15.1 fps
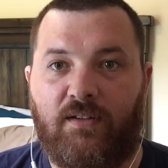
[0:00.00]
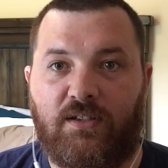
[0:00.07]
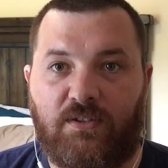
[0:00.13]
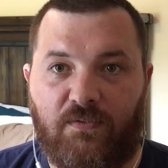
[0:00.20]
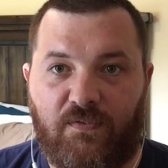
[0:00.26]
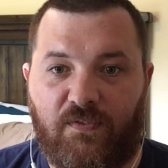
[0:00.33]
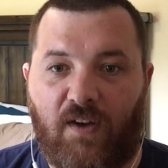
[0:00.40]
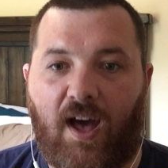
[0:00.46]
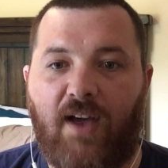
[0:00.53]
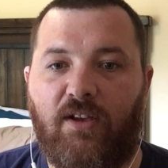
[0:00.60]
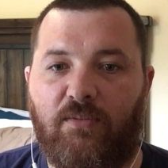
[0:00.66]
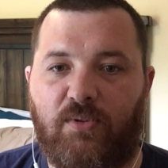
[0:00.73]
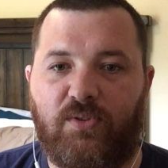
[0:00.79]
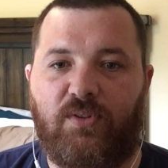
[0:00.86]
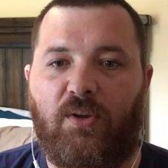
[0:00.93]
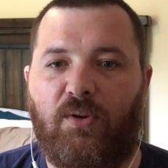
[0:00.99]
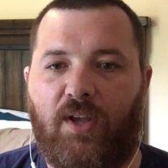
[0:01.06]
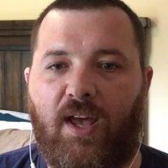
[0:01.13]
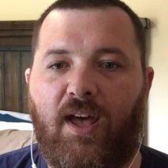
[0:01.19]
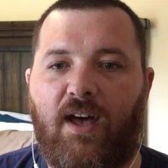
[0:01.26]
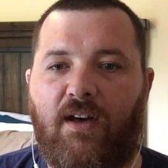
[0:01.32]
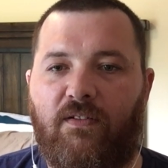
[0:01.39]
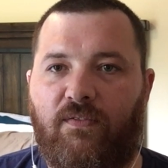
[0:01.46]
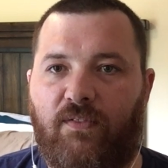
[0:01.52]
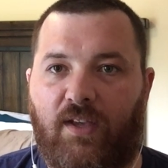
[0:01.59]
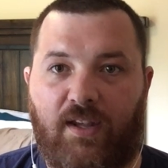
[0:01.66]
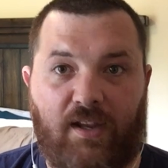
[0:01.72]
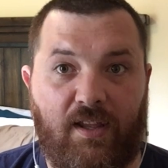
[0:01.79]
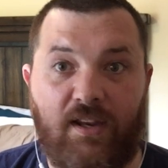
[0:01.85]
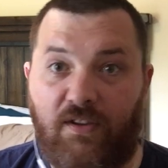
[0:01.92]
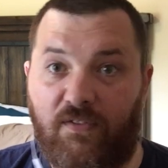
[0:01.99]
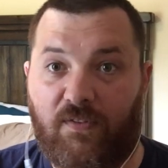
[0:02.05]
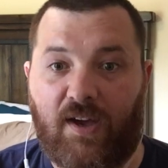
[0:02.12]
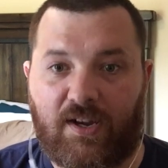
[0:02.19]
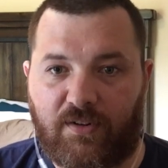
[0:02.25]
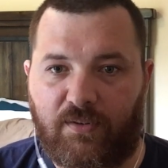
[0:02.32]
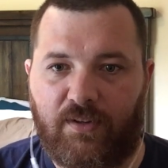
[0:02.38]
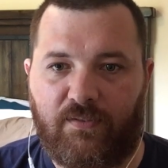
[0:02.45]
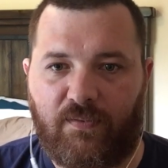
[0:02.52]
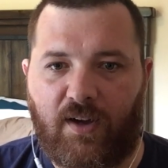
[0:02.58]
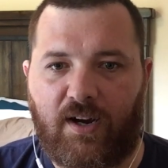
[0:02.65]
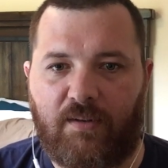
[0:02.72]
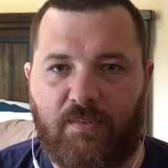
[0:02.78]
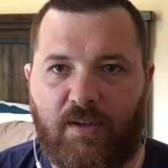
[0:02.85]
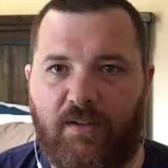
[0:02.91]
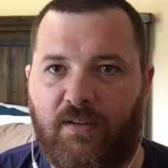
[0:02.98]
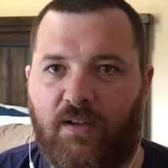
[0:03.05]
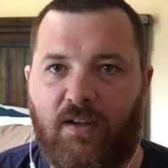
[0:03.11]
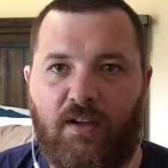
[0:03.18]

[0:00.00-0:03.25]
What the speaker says: It's a valuable skill to have in any factory environment.